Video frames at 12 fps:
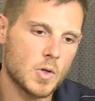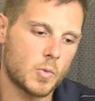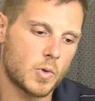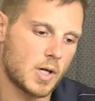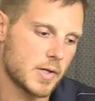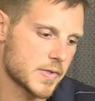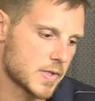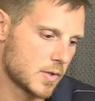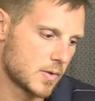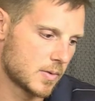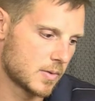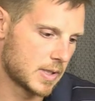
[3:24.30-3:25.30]
We're
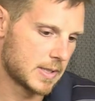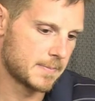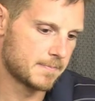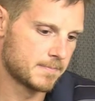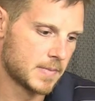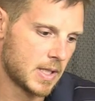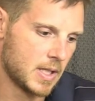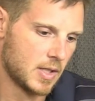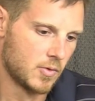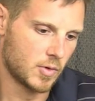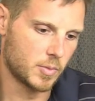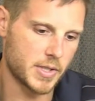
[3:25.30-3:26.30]
also um,
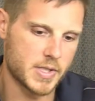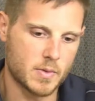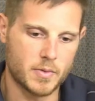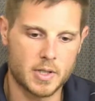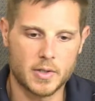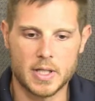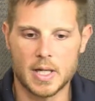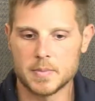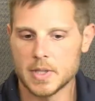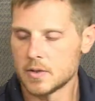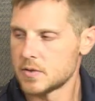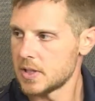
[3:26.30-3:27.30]
replacing what we call the
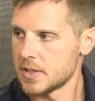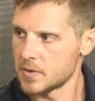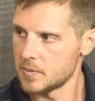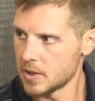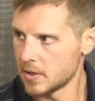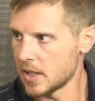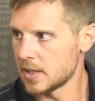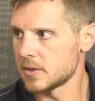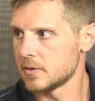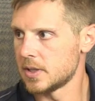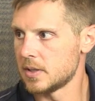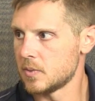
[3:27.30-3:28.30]
up-down check. So
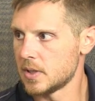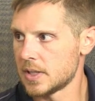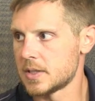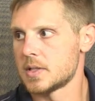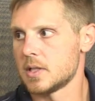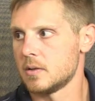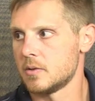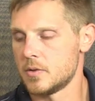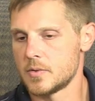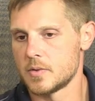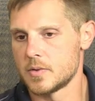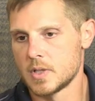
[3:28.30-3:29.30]
periodically, we like to tell our
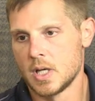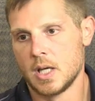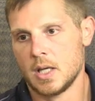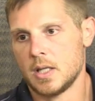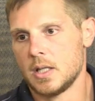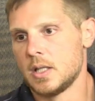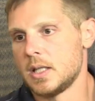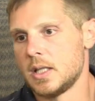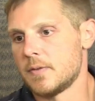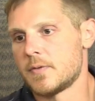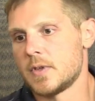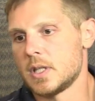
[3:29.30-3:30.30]
users
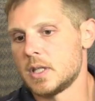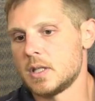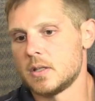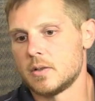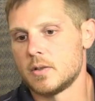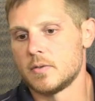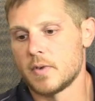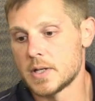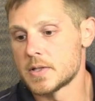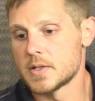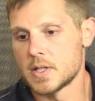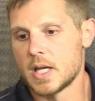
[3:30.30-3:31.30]
if the, the
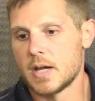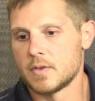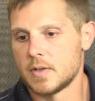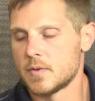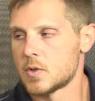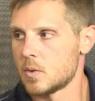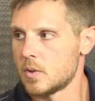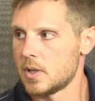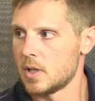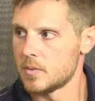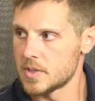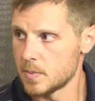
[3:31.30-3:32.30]
devices they have in inventory
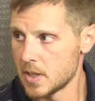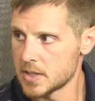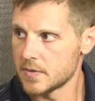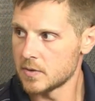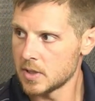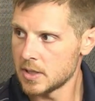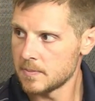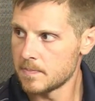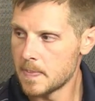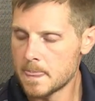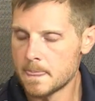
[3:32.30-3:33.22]
are responsive or not.